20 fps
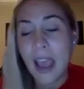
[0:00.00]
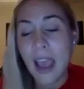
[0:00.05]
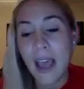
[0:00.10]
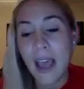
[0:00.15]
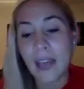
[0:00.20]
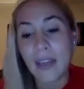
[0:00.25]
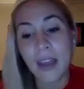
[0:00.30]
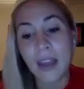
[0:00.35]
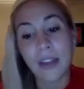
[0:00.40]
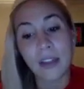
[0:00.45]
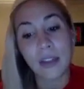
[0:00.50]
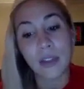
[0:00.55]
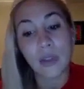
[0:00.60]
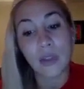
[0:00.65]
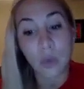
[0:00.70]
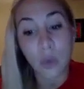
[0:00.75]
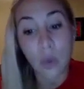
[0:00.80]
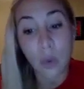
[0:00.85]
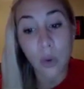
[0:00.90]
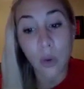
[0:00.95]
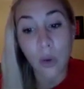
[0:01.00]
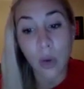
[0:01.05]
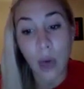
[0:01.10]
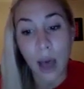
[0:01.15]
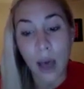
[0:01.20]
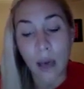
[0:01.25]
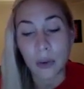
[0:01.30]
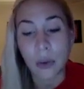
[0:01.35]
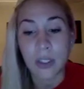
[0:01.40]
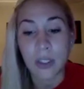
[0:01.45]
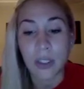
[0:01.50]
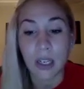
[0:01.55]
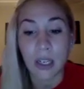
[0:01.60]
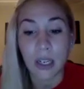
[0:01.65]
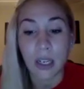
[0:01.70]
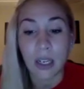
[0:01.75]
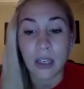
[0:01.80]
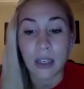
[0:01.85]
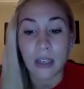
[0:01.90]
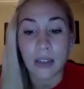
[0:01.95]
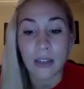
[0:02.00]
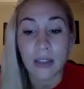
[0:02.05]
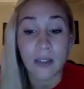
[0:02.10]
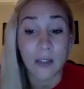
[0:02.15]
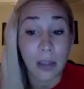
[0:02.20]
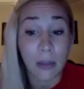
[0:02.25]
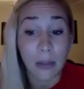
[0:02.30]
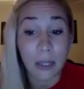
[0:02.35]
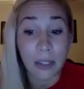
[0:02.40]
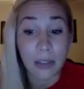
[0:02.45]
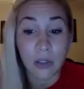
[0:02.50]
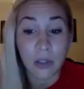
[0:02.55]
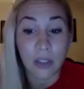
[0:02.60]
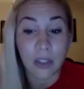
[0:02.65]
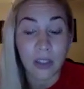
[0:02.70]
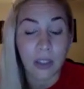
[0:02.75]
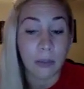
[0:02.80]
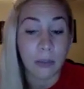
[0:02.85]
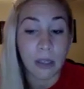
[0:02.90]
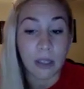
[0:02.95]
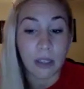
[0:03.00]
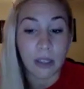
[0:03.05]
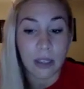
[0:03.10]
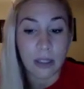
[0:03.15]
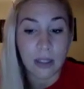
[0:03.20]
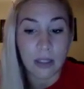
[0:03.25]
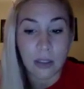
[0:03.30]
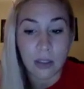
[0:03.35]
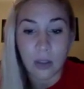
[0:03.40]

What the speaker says: And then in school, I was studying developmental disabilities.